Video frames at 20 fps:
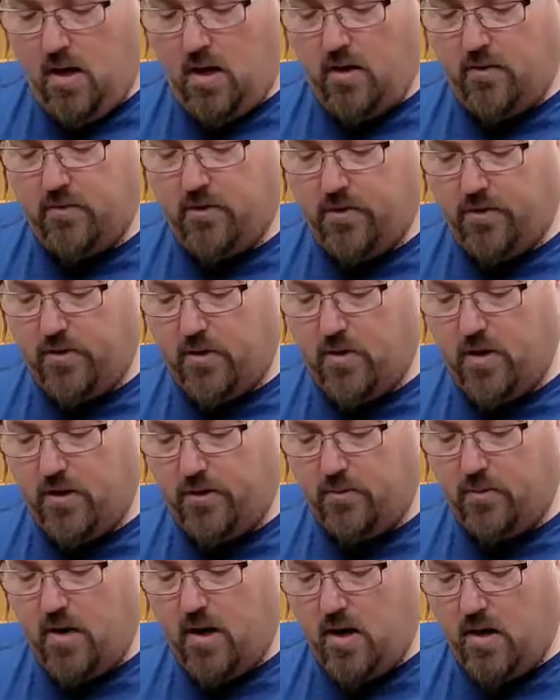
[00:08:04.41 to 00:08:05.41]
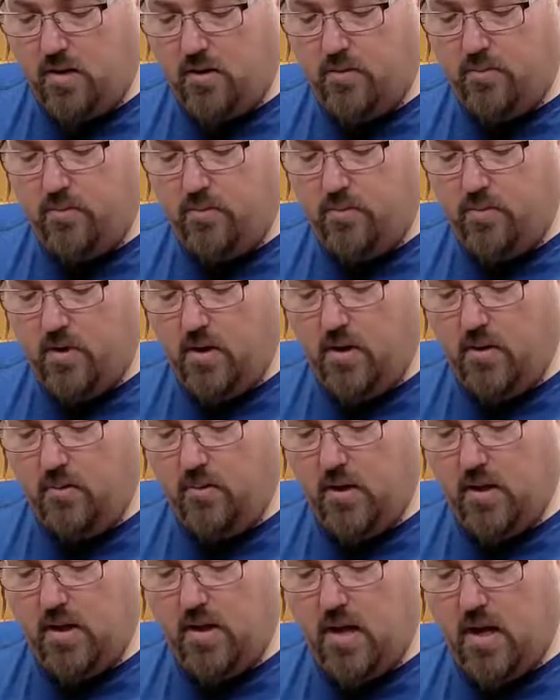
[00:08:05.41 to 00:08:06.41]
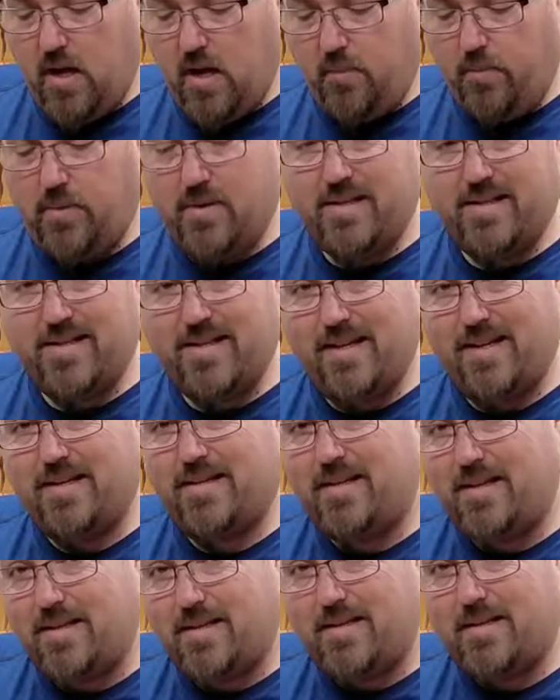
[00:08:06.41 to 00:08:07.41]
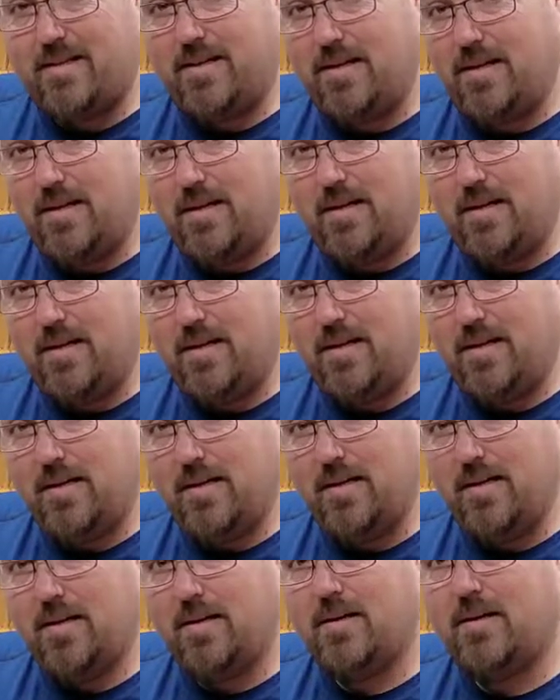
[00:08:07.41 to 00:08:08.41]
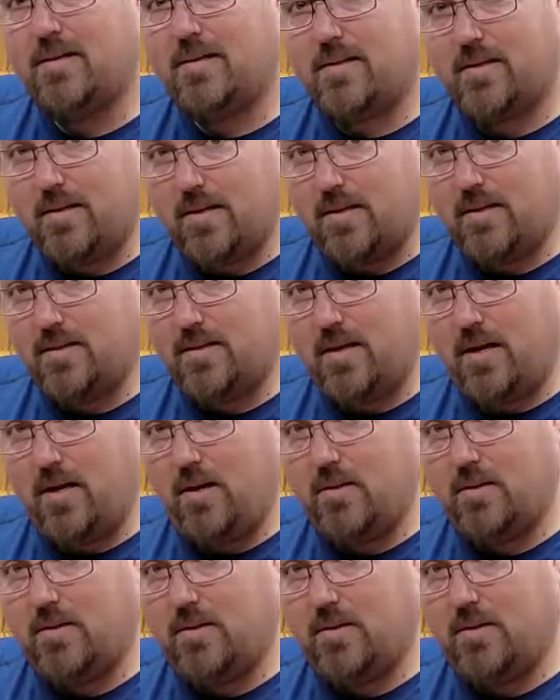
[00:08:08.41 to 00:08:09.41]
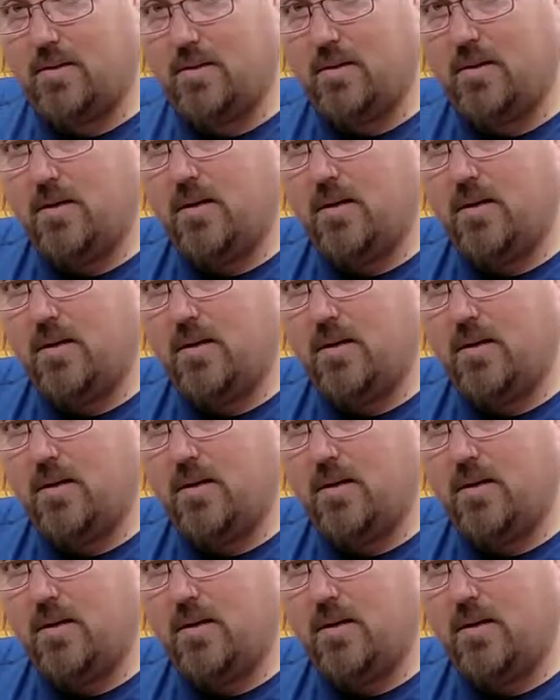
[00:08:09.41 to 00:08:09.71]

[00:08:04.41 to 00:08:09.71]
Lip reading: of the 3300 milliamp 60C 6 cells